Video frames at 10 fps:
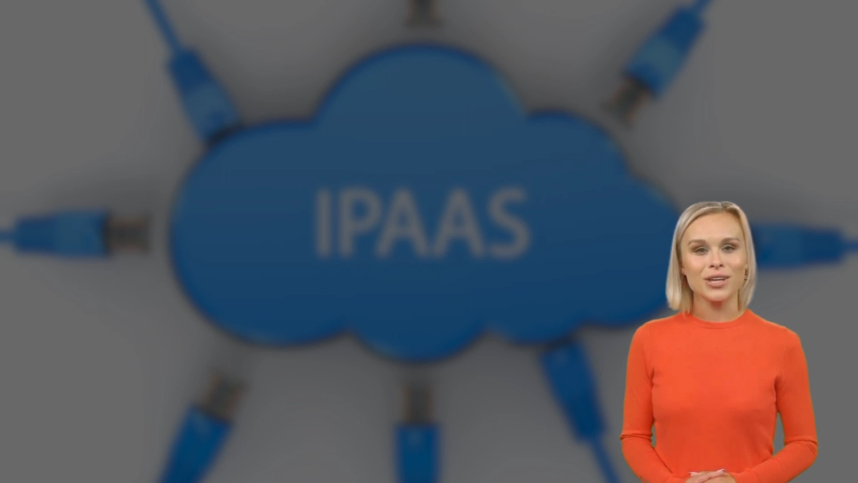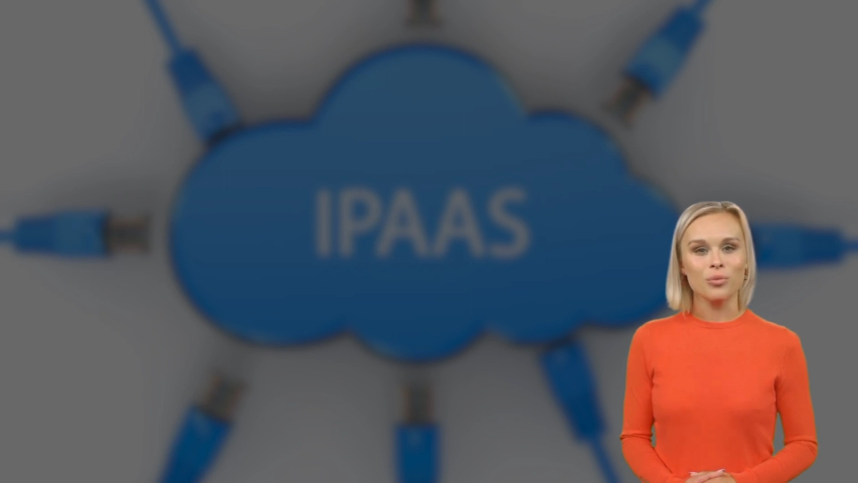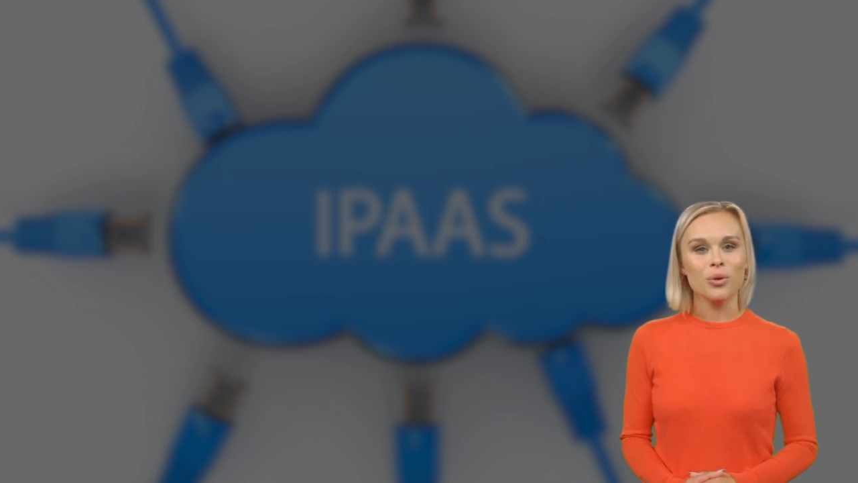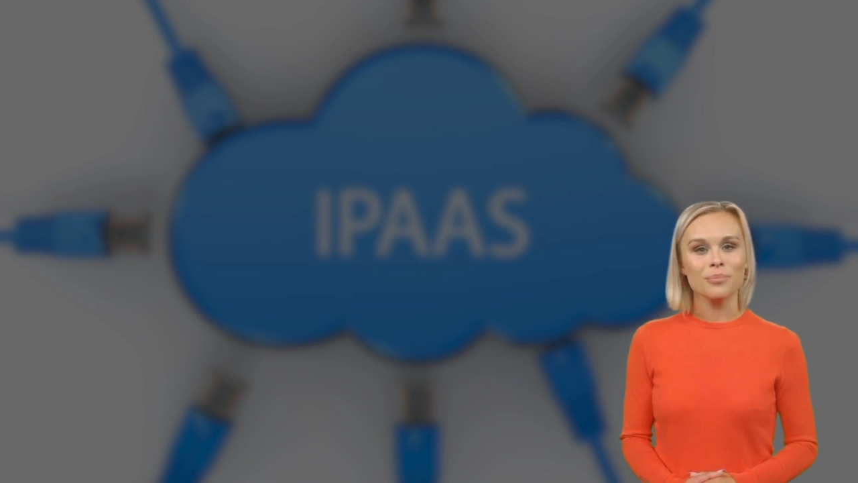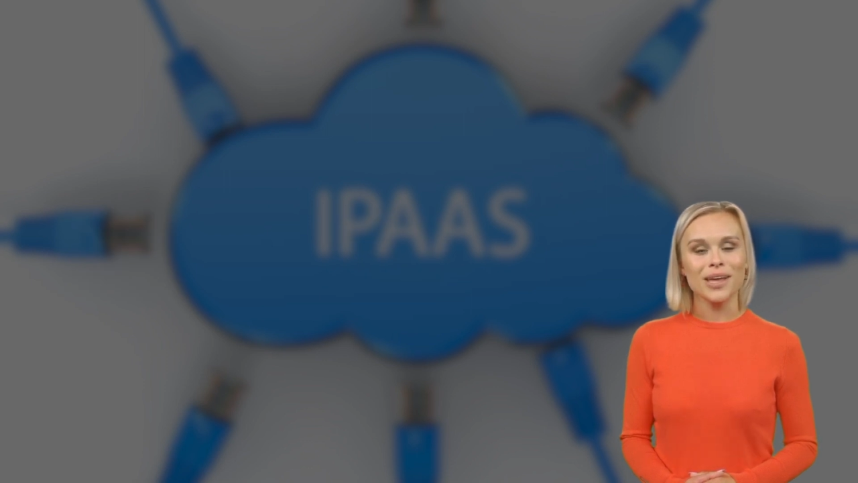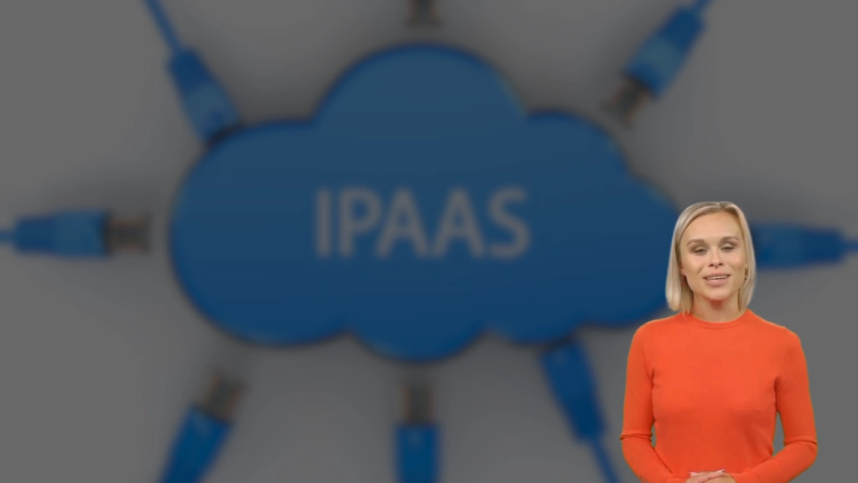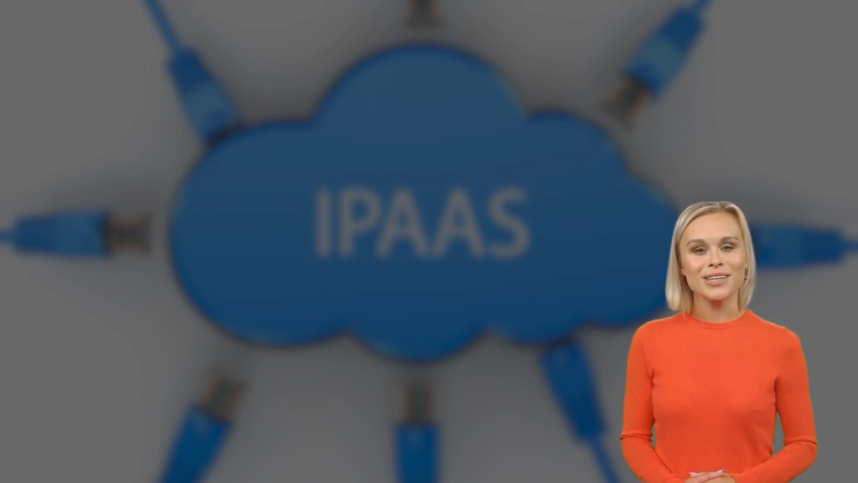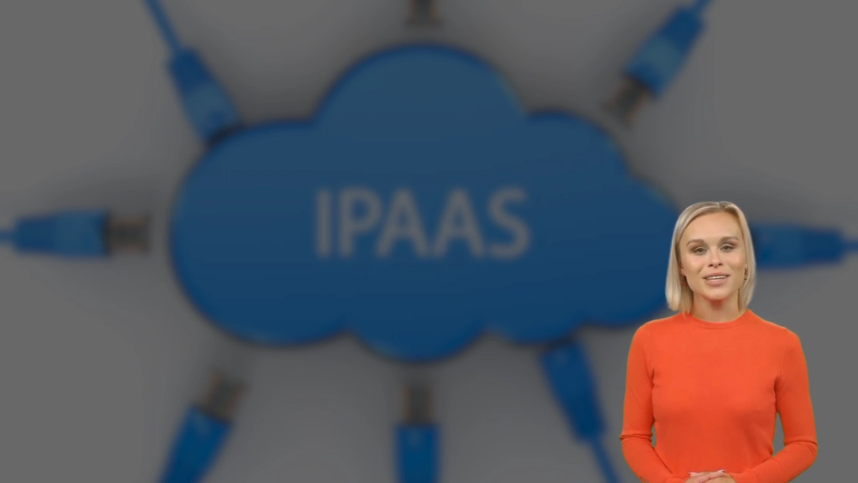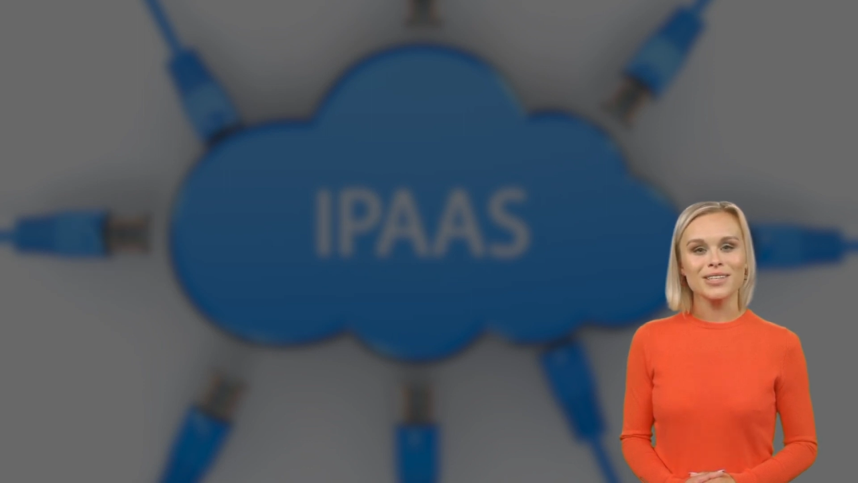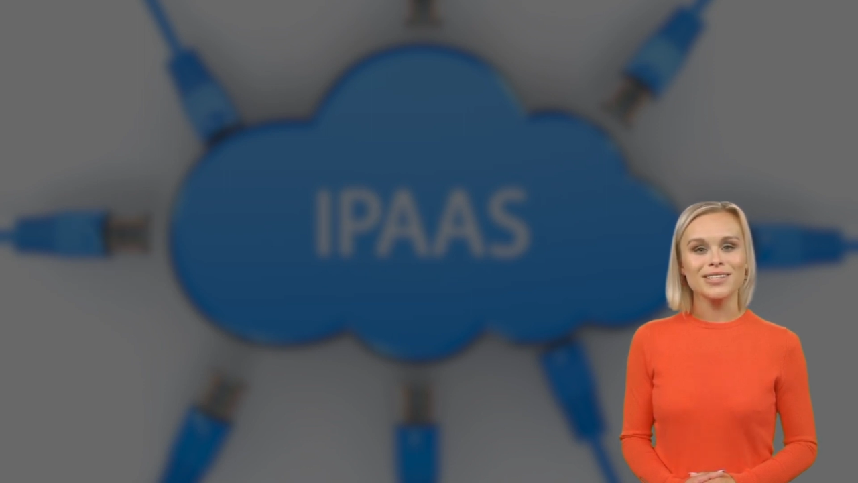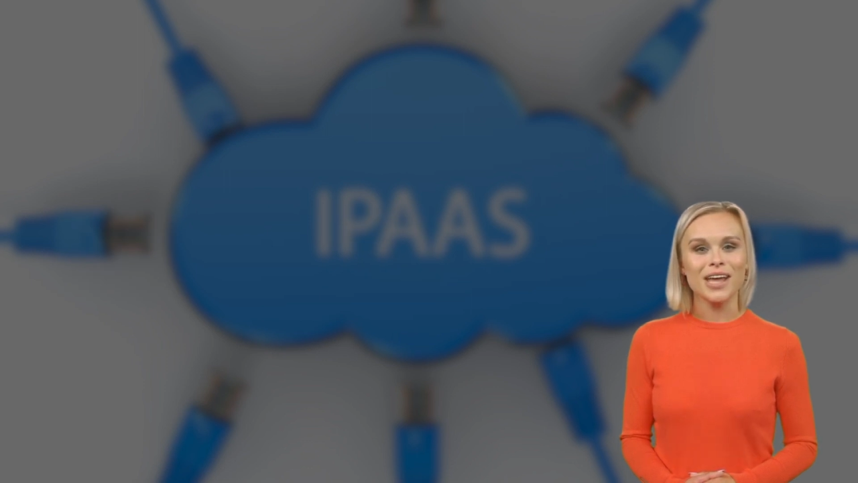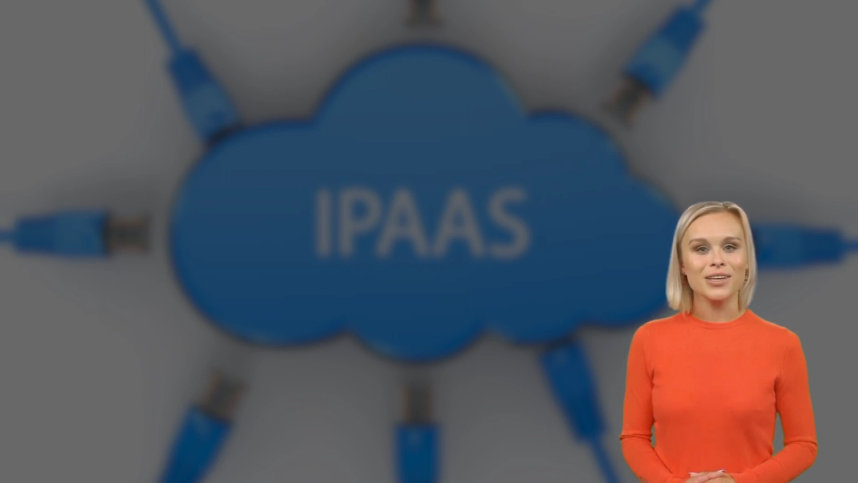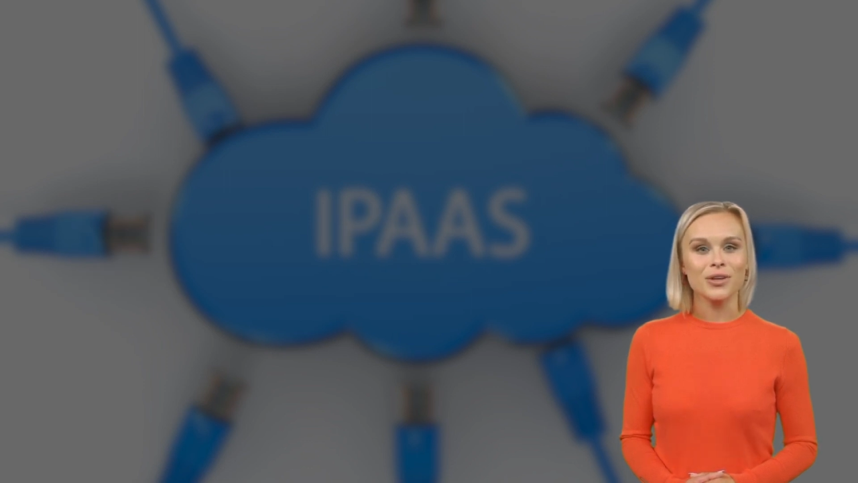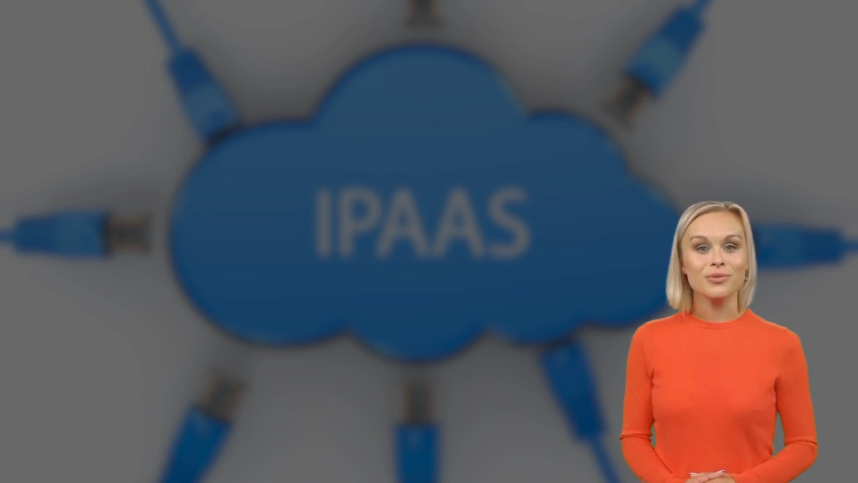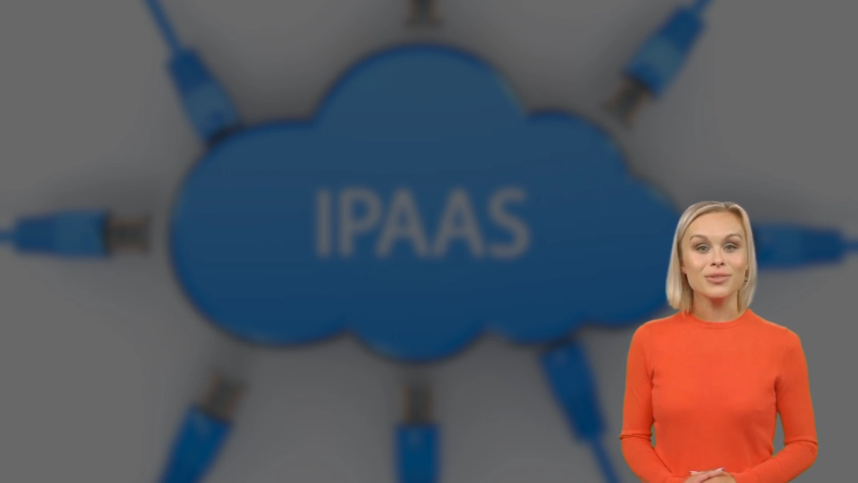and eliminate data
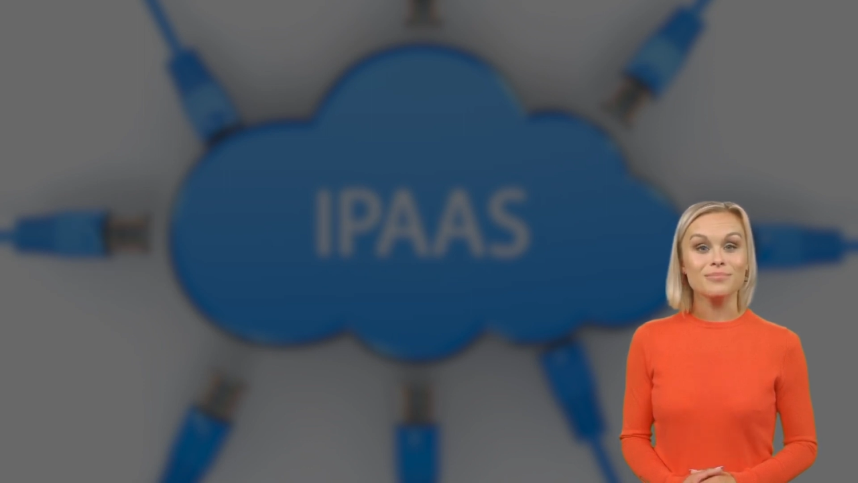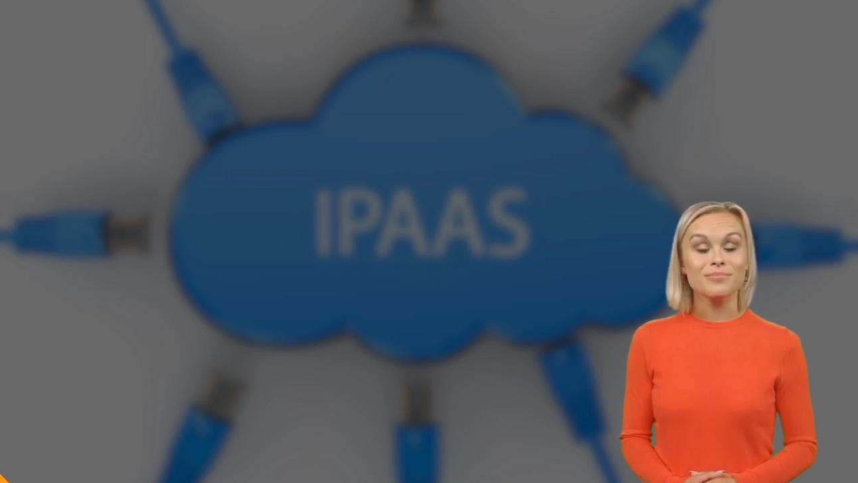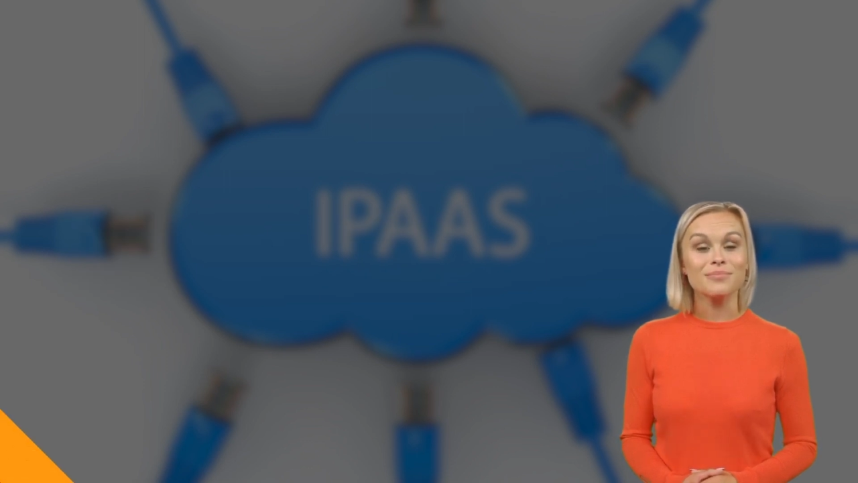silos.